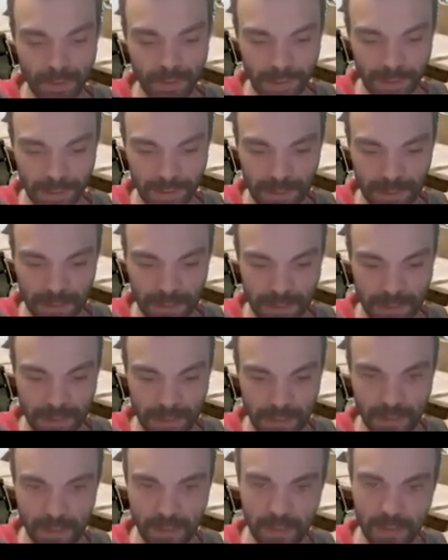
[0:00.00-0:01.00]
And
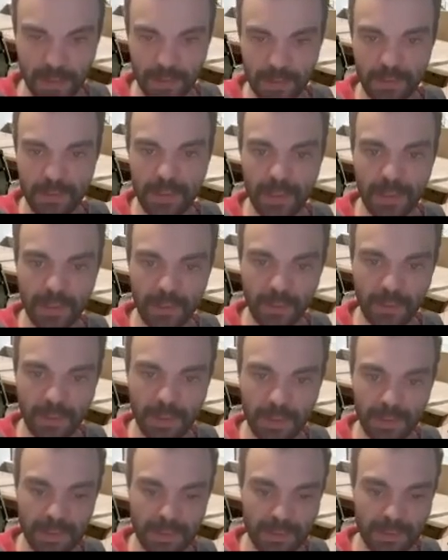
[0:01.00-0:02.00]
to take a look
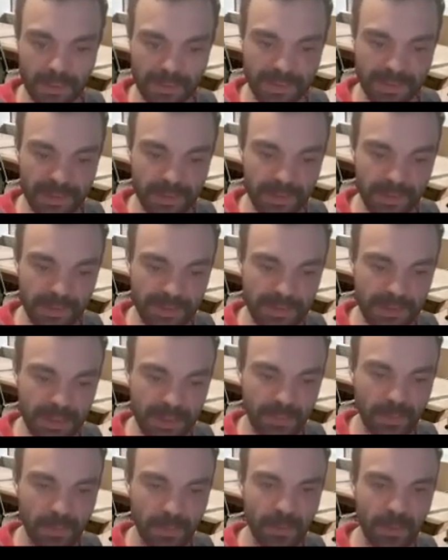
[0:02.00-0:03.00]
at a second
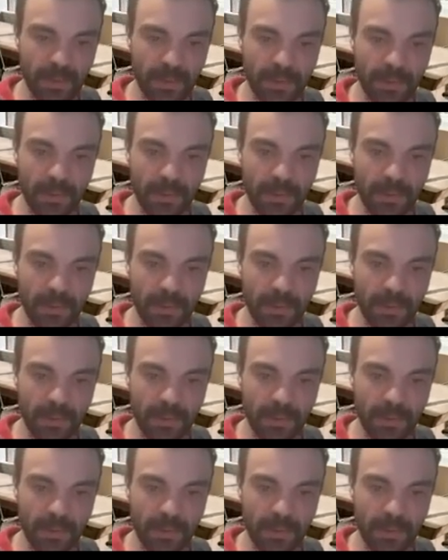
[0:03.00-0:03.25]
example,